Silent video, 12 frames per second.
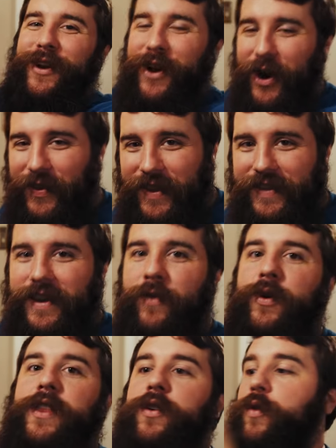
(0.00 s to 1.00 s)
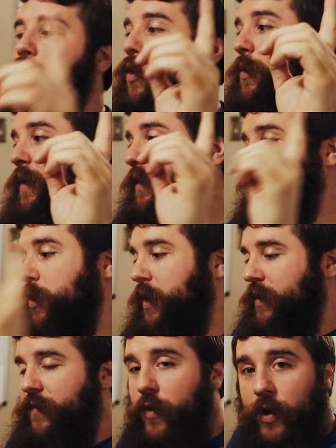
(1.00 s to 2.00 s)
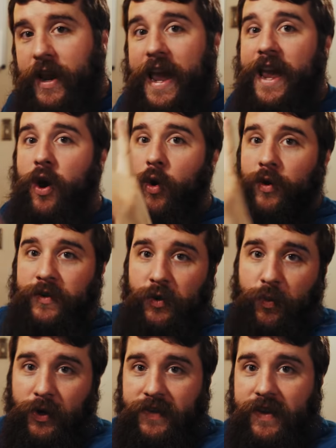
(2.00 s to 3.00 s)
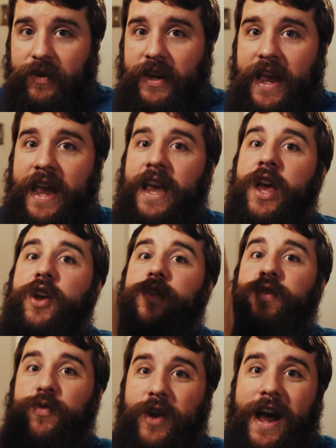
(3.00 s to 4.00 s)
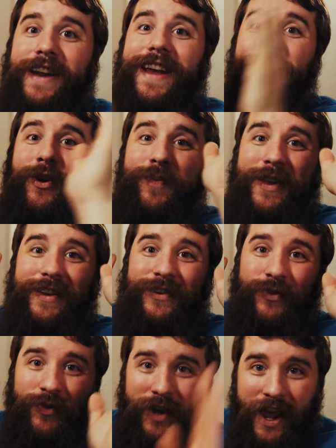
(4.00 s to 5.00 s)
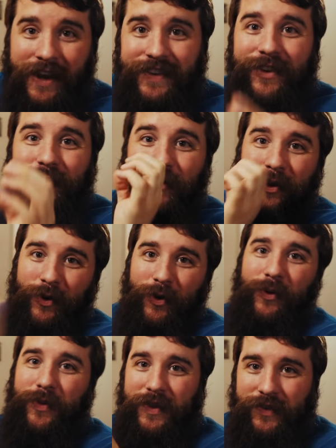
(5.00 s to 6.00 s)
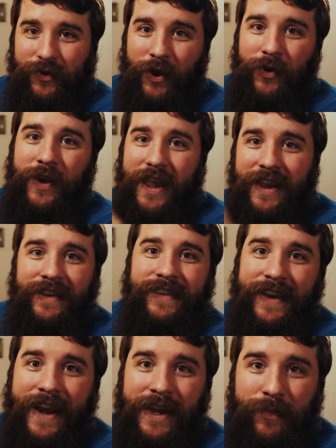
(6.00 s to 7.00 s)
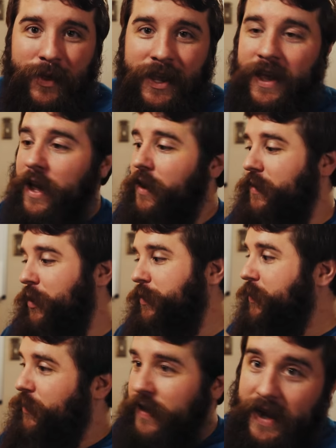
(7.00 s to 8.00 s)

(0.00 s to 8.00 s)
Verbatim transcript: Regardless of whether you're recording with this drone in 4K or 2.7K, do not, I repeat, do not record with this drone in 1080p. Don't do